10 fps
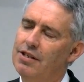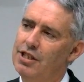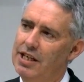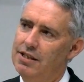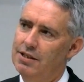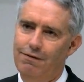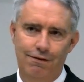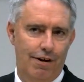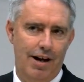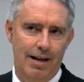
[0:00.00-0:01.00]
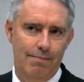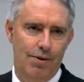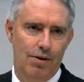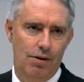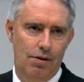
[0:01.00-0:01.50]
tend to
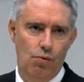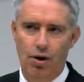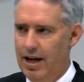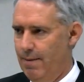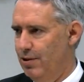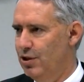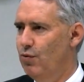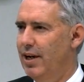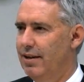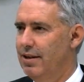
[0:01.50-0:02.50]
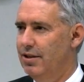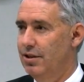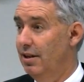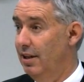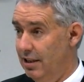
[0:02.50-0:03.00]
frame what happens around
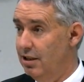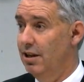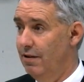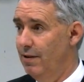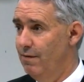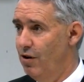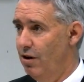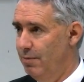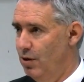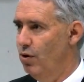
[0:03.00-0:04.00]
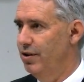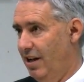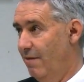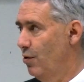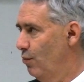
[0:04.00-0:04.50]
us in a legislative environment, what the
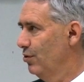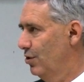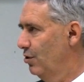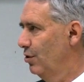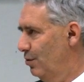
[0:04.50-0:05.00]
government wants to do